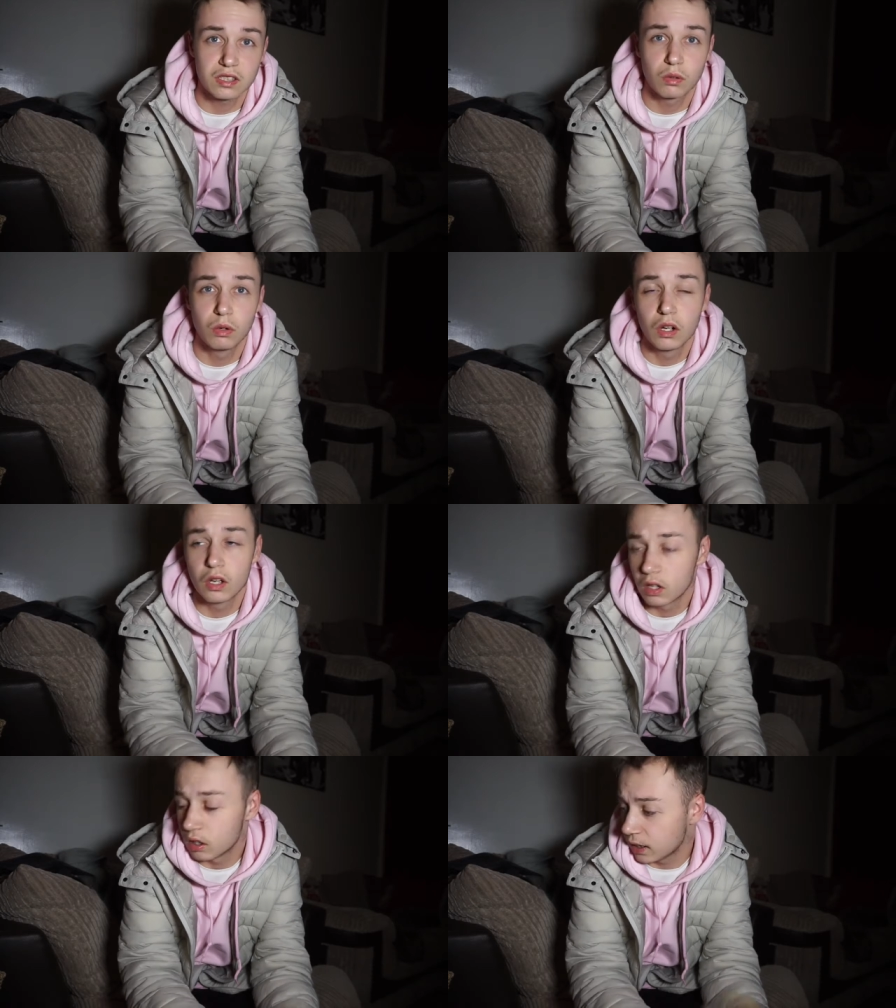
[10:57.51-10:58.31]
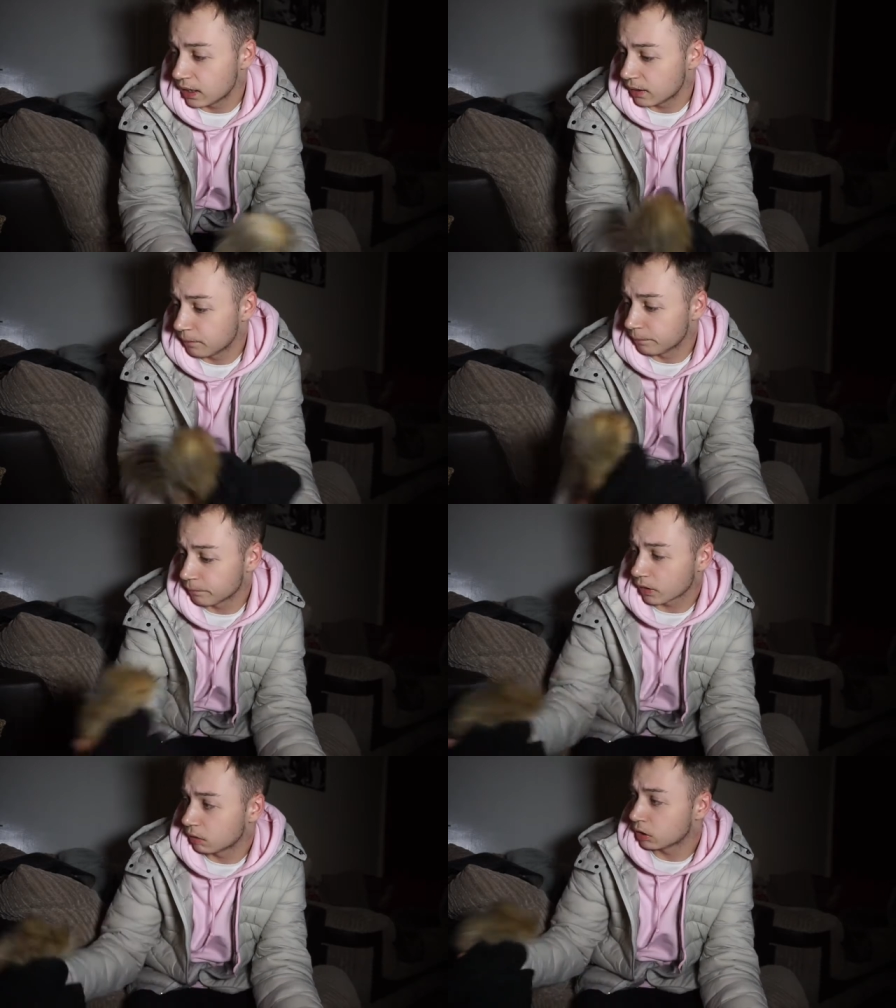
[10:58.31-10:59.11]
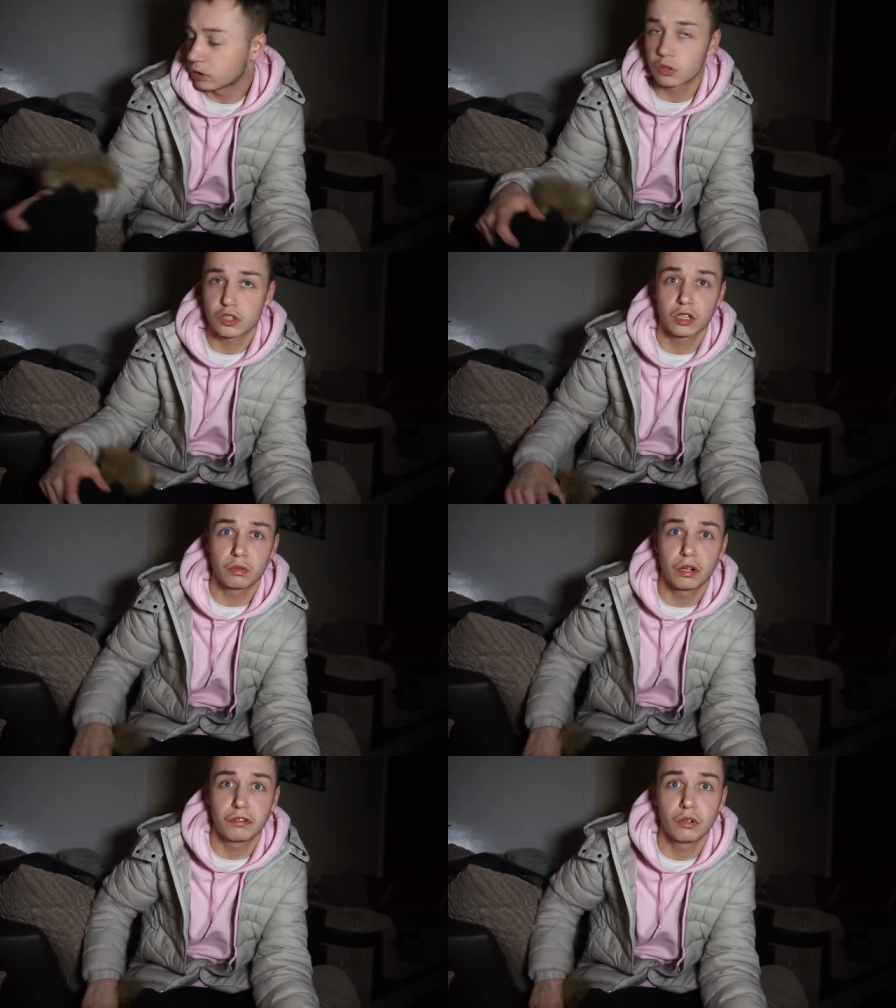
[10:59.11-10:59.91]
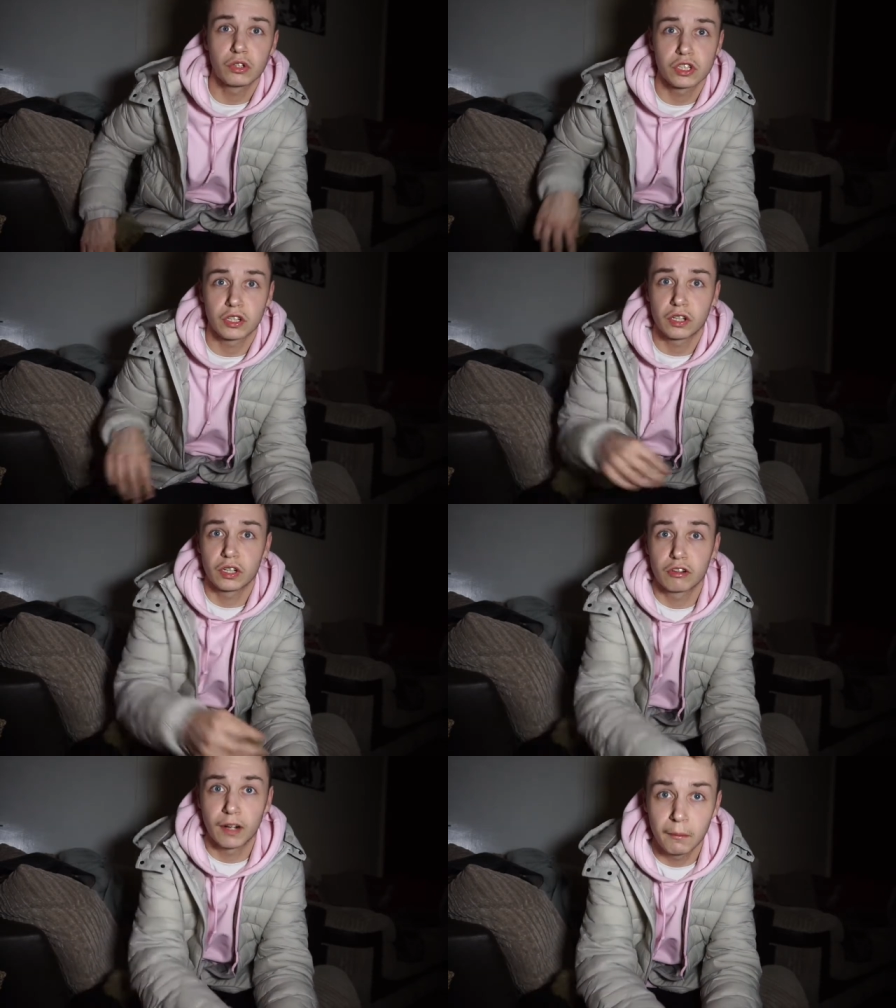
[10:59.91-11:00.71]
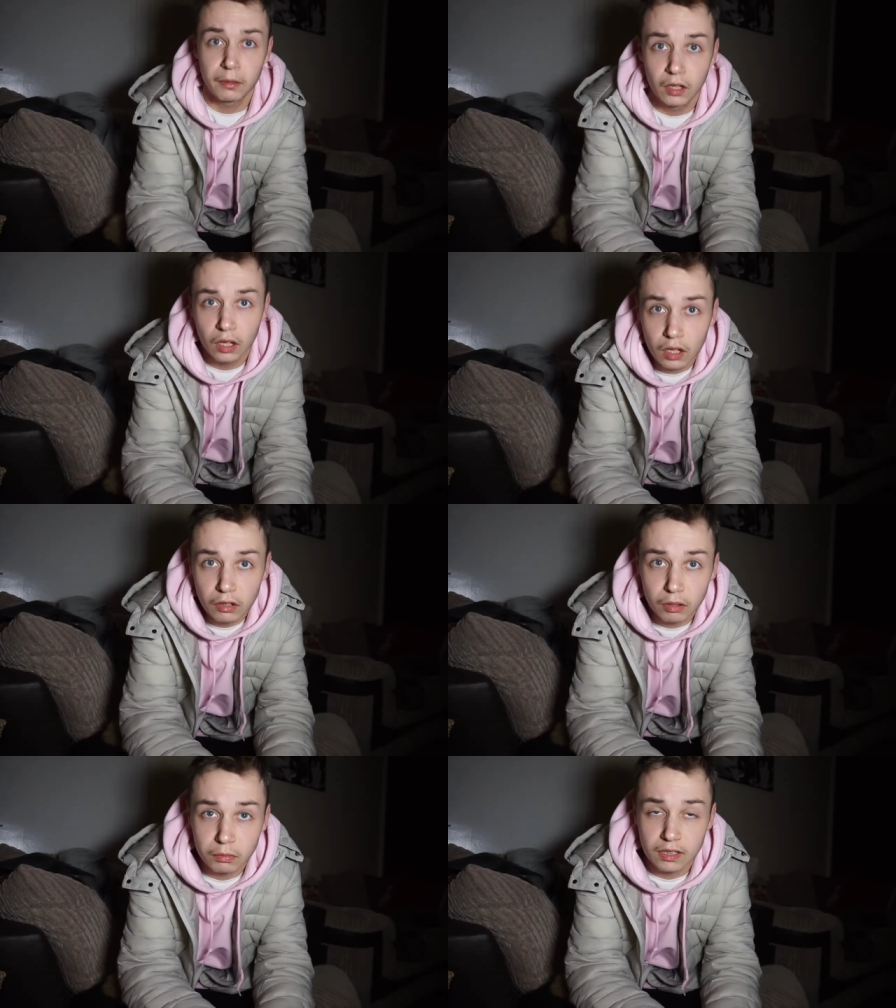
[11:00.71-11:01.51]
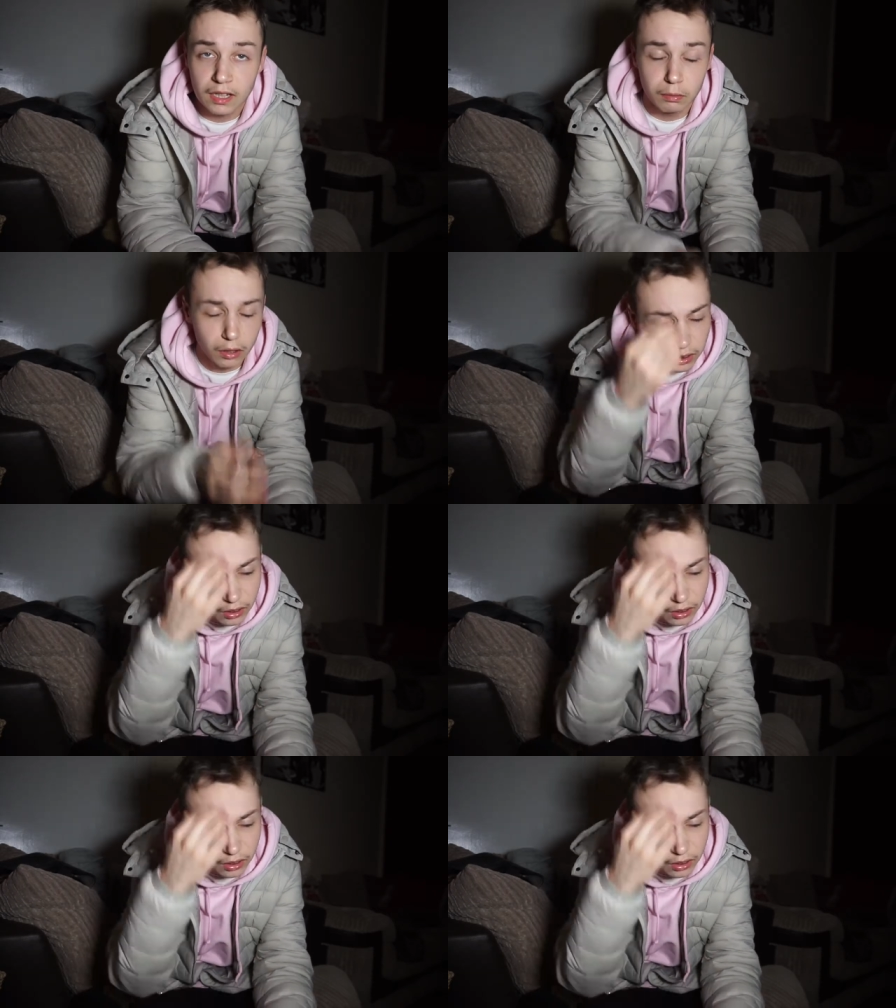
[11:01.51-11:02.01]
So um, I'm not too sure of what foot I grabbed from today, but I